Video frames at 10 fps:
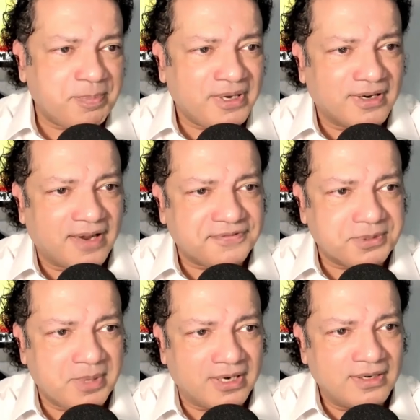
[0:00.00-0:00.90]
it after
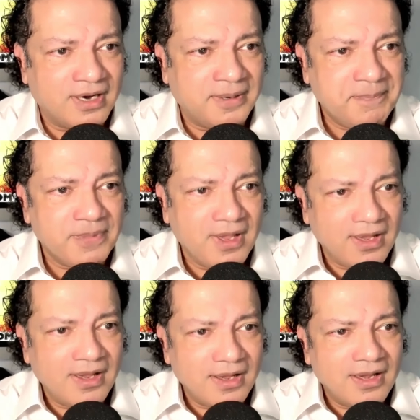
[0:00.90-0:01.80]
me. Yeah.
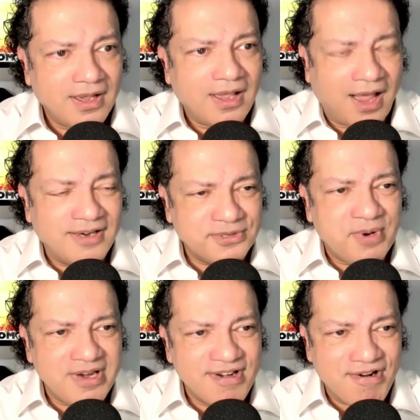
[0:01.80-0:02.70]
And
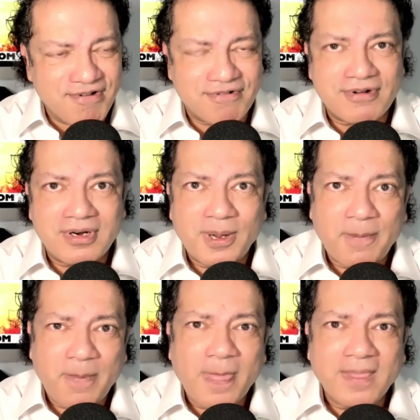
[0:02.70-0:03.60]
we know,
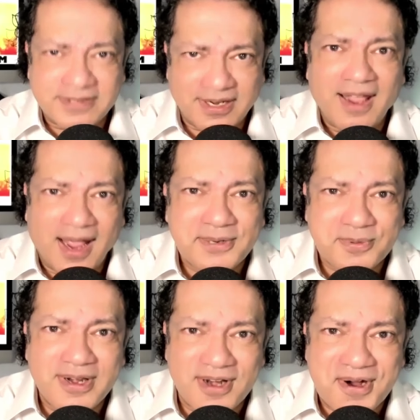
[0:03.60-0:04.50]
say, and
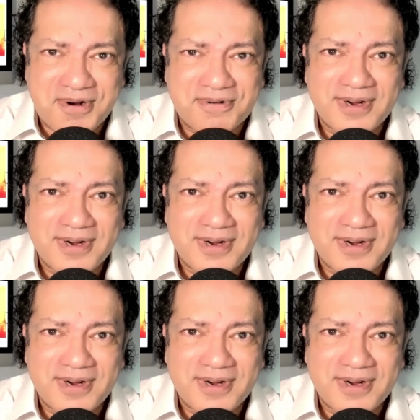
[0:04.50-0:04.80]
we know